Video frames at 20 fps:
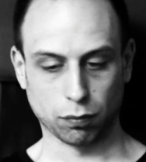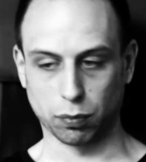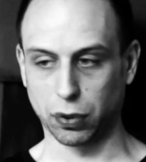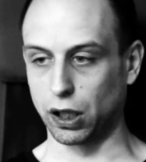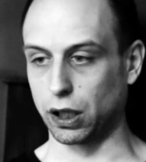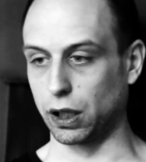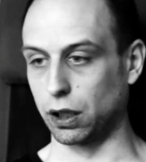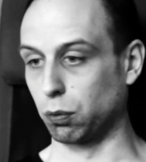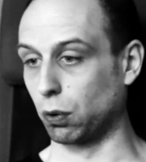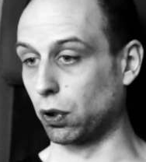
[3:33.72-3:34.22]

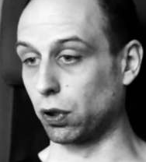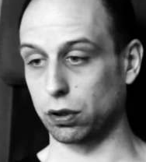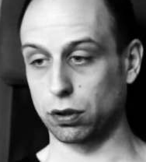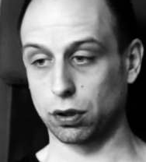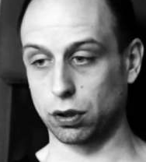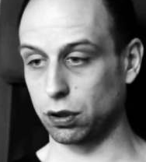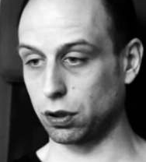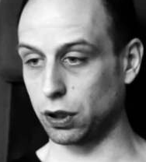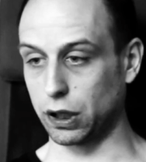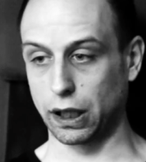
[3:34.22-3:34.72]
but it
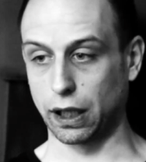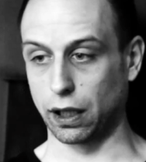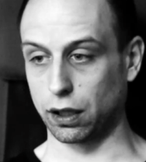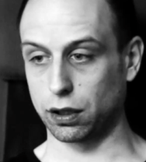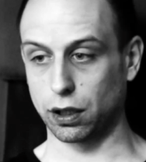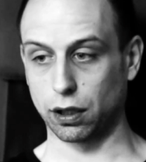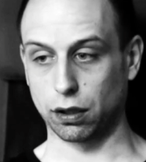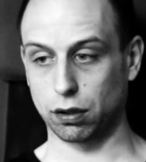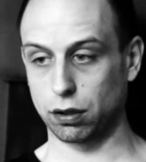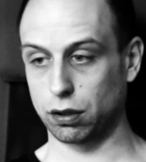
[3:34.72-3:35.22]
works in that
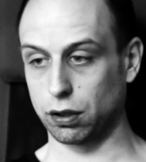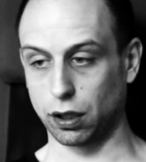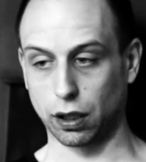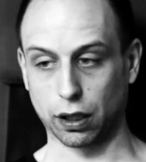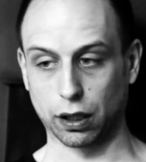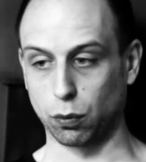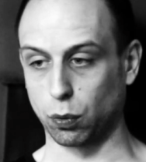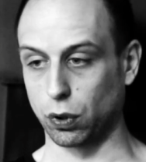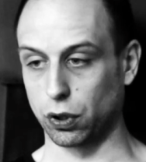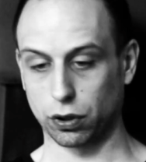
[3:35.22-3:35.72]
sense,
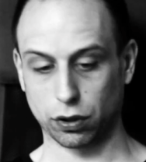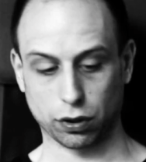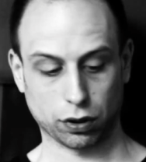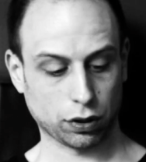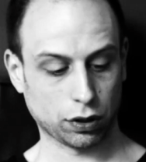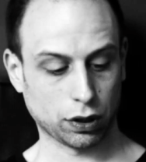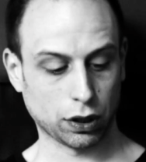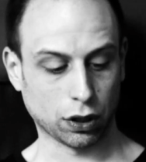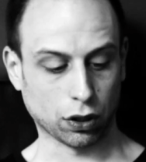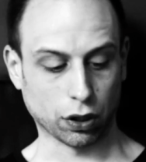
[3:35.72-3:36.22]
and it
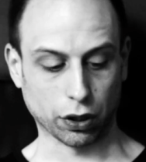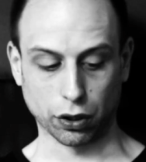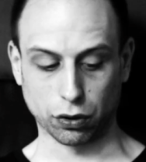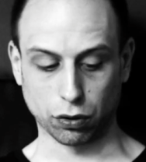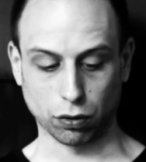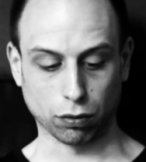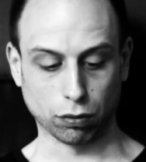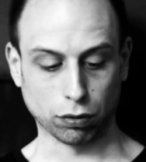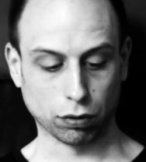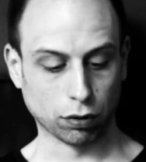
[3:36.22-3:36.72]
works on
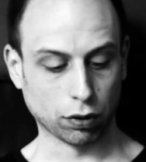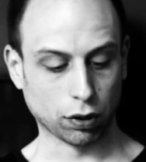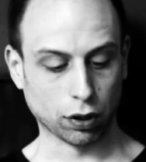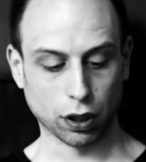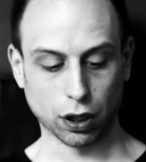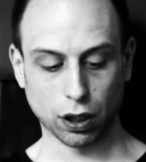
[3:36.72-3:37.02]
its own,